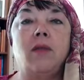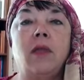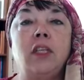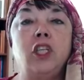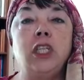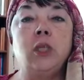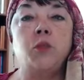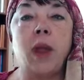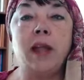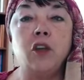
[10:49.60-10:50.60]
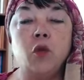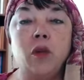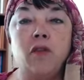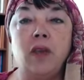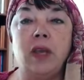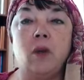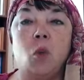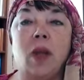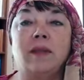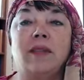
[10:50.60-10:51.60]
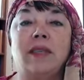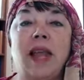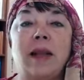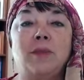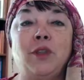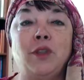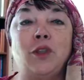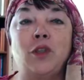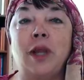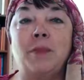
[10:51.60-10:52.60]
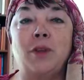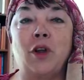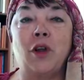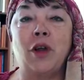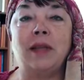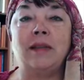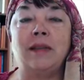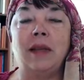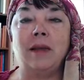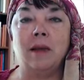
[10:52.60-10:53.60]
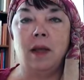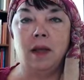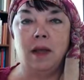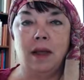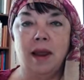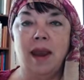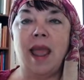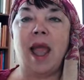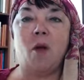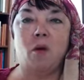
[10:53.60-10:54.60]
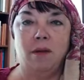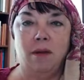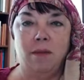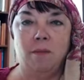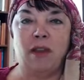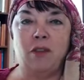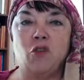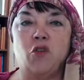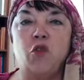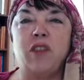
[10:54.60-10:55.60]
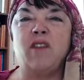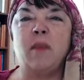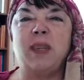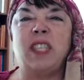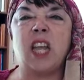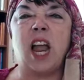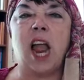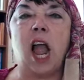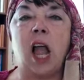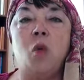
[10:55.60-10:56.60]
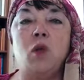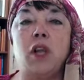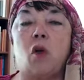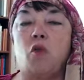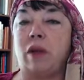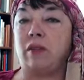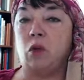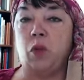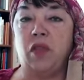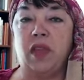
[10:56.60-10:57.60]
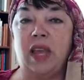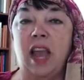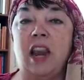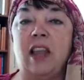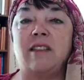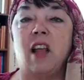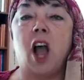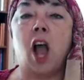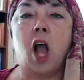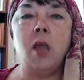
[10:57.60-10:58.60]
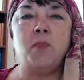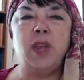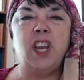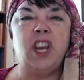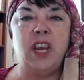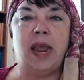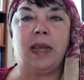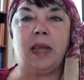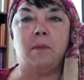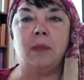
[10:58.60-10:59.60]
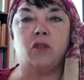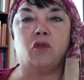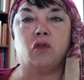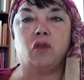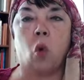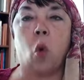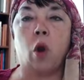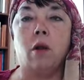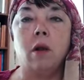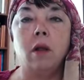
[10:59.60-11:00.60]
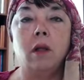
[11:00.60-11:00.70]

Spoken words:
Then she sprang to her feet, whilst the damsel stood up to her and said, Now, by the truth of the Messiah, I will not wrestle with thee unless I be naked, mistress whore.